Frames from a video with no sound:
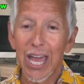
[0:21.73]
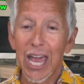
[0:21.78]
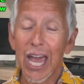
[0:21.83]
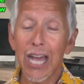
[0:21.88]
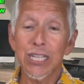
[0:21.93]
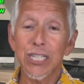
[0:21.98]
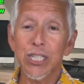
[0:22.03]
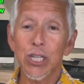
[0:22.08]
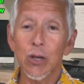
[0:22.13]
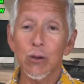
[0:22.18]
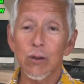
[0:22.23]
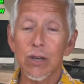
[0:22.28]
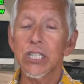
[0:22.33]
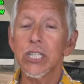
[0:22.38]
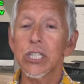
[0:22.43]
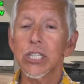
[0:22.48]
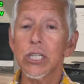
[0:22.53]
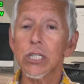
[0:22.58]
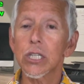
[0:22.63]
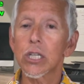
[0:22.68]
And so
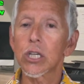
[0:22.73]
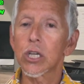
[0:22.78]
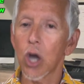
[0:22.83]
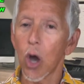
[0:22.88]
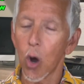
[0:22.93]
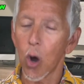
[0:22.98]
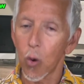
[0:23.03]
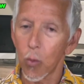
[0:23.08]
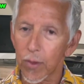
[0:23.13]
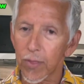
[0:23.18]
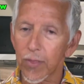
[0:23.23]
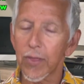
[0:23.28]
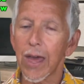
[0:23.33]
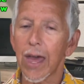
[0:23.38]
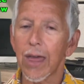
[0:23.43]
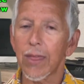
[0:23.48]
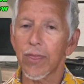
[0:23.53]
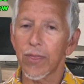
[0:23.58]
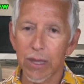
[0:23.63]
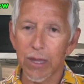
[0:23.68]
let's just go with
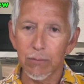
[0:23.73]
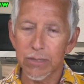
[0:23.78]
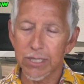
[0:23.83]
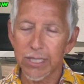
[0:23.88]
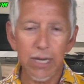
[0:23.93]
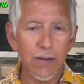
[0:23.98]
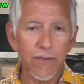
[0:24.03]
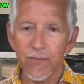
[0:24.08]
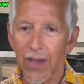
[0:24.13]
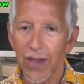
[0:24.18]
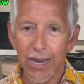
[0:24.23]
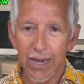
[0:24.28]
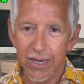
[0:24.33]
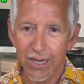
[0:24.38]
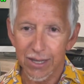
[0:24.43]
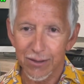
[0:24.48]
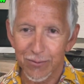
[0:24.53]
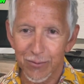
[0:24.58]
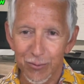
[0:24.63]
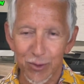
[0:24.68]
that theme. Instead of fighting
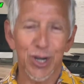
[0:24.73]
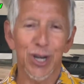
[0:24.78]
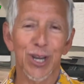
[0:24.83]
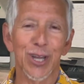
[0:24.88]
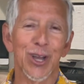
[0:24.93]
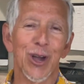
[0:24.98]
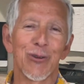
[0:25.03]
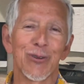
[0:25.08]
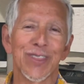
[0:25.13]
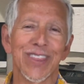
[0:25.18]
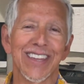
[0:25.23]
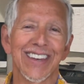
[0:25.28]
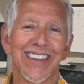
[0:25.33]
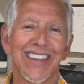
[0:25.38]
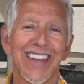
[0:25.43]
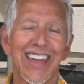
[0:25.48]
it, we're going to go with it.